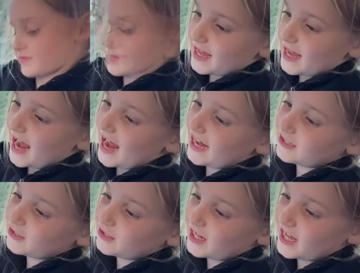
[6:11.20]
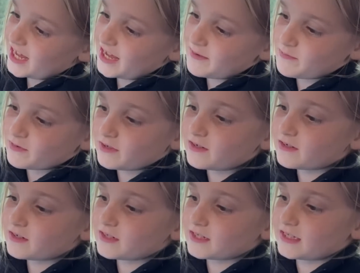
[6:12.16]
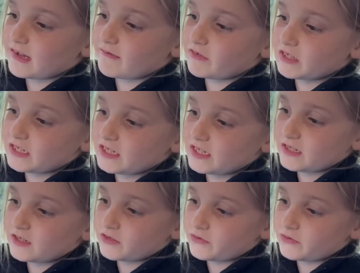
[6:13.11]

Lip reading: Hatched April 17,